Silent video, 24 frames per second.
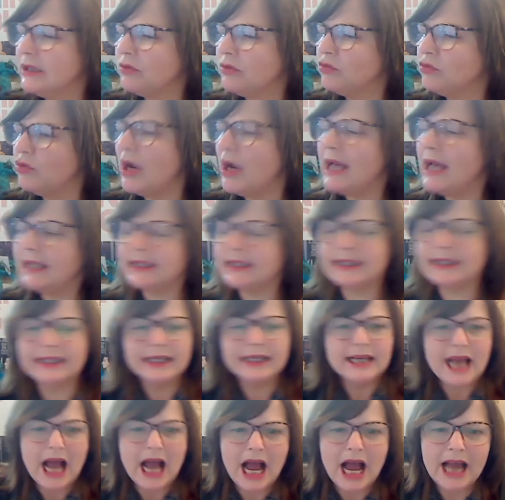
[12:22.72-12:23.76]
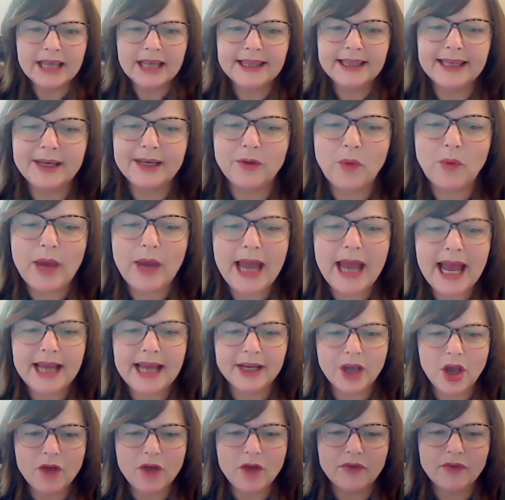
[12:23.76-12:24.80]
Right. I think we're heading
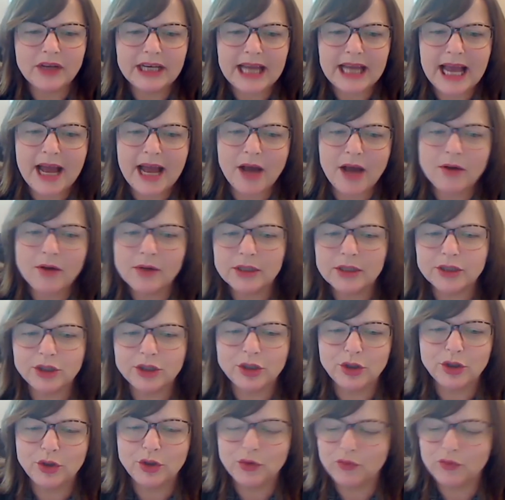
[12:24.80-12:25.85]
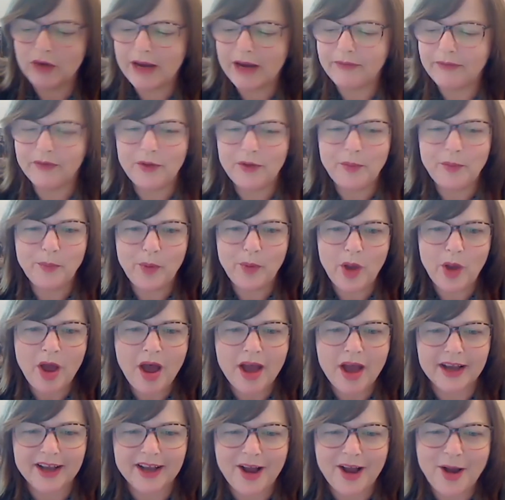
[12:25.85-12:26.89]
over now to Reverend
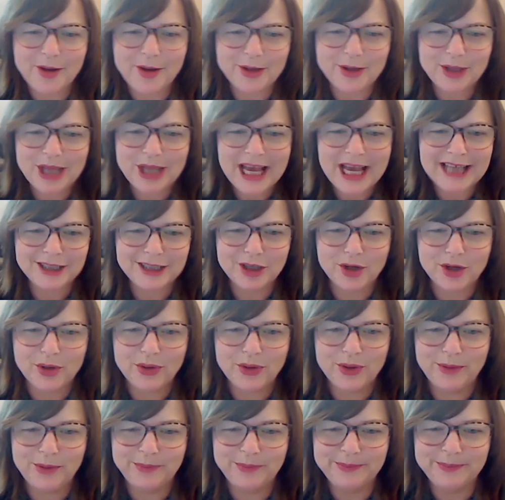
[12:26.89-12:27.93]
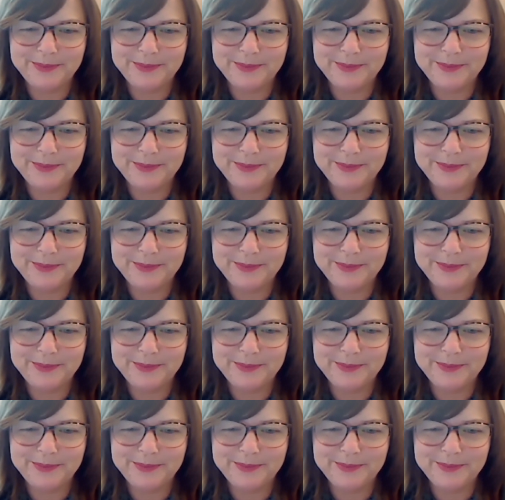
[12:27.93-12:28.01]
Burke. Are you there, Jonathan?